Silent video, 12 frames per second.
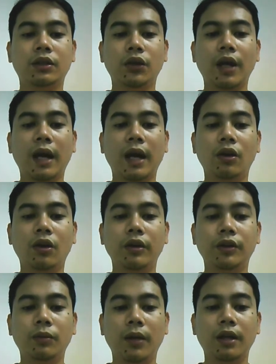3
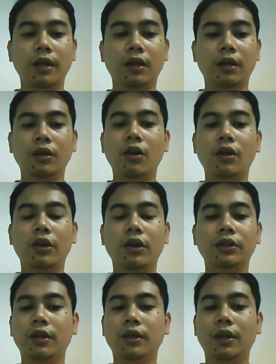add-on domain, and no
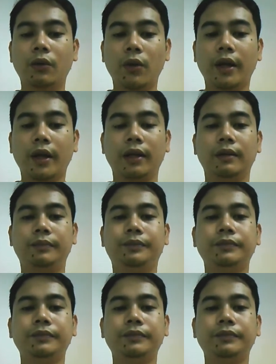contract required.